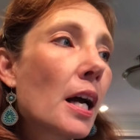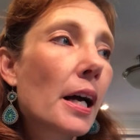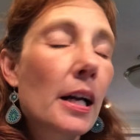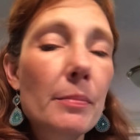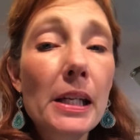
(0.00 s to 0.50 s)

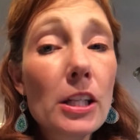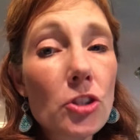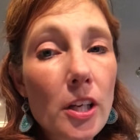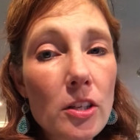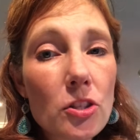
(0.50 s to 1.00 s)
Any
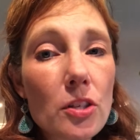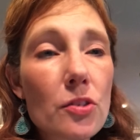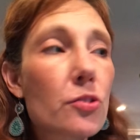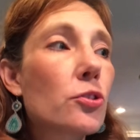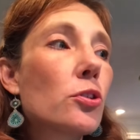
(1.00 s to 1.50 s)

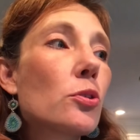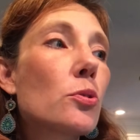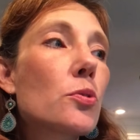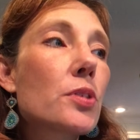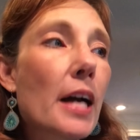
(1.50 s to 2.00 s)
changes
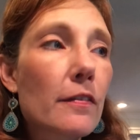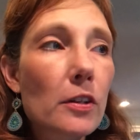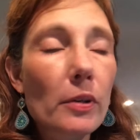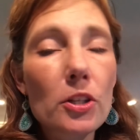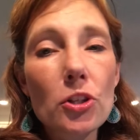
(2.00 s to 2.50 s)
to
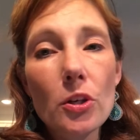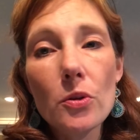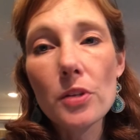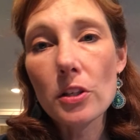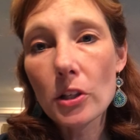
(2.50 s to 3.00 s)
staffing
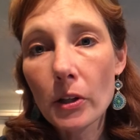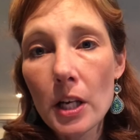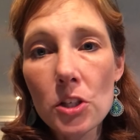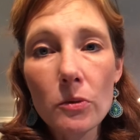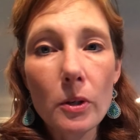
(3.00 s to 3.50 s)
ratios,
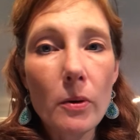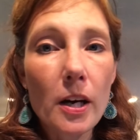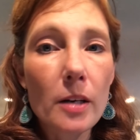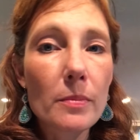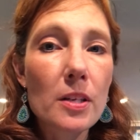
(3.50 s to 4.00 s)
education
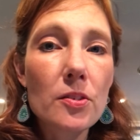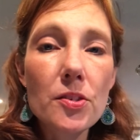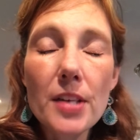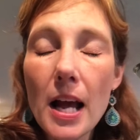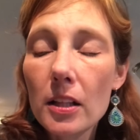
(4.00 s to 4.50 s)
requirements,
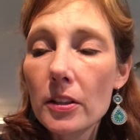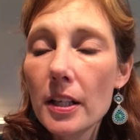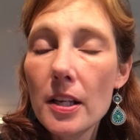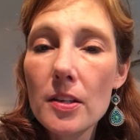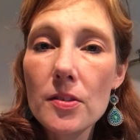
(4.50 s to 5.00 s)

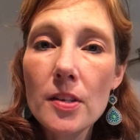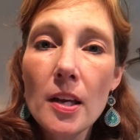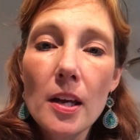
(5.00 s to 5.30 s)
salaries,